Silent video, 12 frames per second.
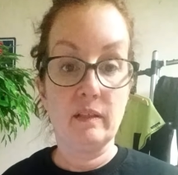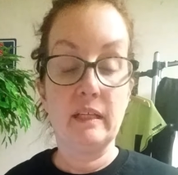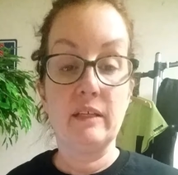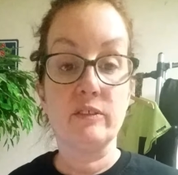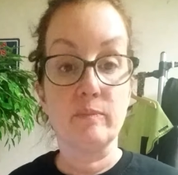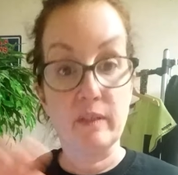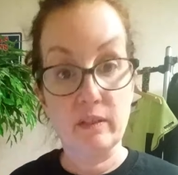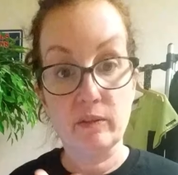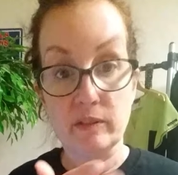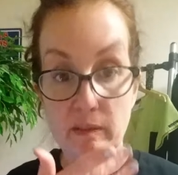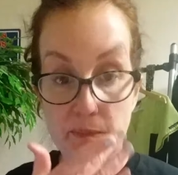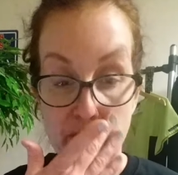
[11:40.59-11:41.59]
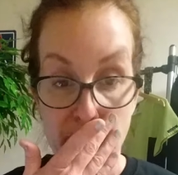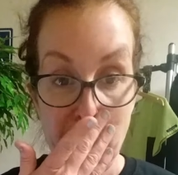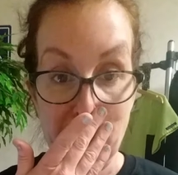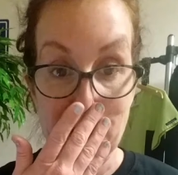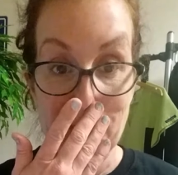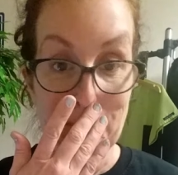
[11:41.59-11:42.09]
Now some other tips and
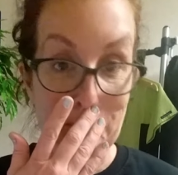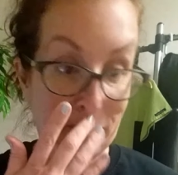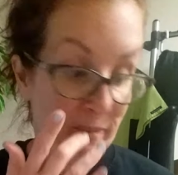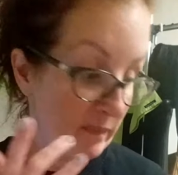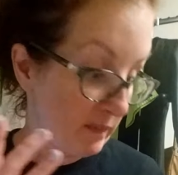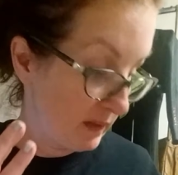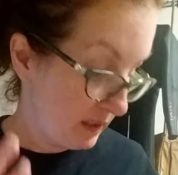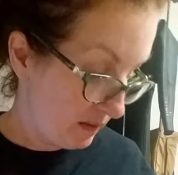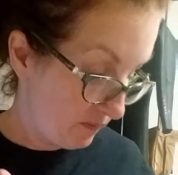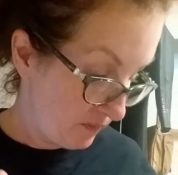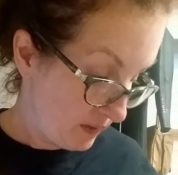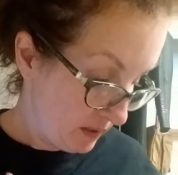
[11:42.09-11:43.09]
tricks. If